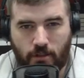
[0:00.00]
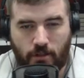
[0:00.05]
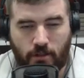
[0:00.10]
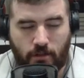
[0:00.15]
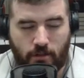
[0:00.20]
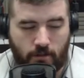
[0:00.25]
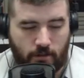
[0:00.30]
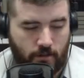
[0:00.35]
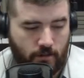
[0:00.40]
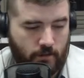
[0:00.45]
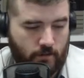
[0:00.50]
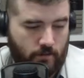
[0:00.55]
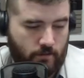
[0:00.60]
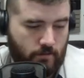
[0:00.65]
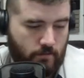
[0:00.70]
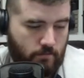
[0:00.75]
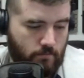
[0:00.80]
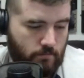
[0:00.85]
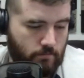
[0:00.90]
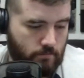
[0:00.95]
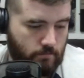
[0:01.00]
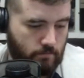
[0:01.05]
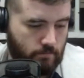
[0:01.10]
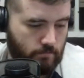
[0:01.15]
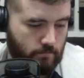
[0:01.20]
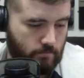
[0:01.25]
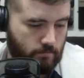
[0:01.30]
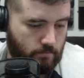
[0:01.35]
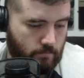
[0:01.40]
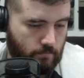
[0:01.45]

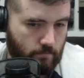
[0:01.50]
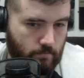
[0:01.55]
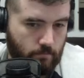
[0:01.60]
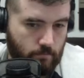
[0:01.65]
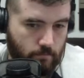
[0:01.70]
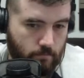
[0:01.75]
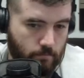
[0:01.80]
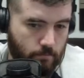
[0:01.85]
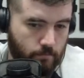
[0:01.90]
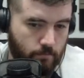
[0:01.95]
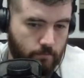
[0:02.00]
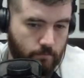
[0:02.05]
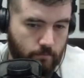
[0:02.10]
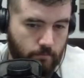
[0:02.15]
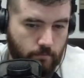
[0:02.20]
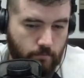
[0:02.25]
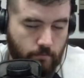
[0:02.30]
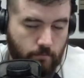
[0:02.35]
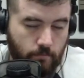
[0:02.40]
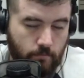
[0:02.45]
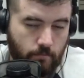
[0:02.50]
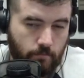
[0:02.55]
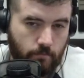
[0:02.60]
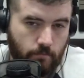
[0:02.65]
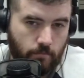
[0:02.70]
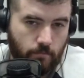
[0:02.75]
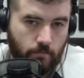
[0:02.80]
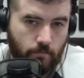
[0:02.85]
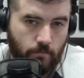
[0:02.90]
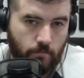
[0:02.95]

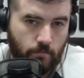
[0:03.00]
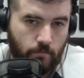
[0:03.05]
No one is speaking in this clip.